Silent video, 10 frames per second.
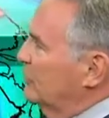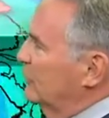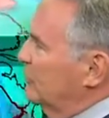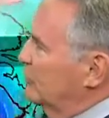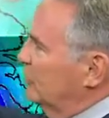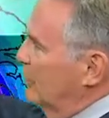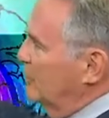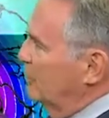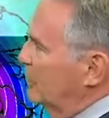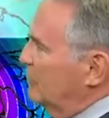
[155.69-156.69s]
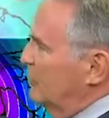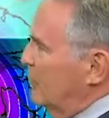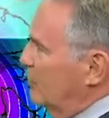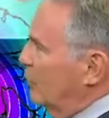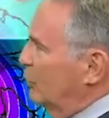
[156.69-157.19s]
This is a piece of
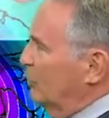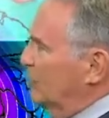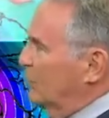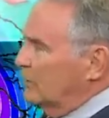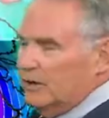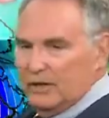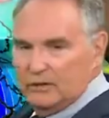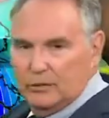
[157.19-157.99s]
that polar vortex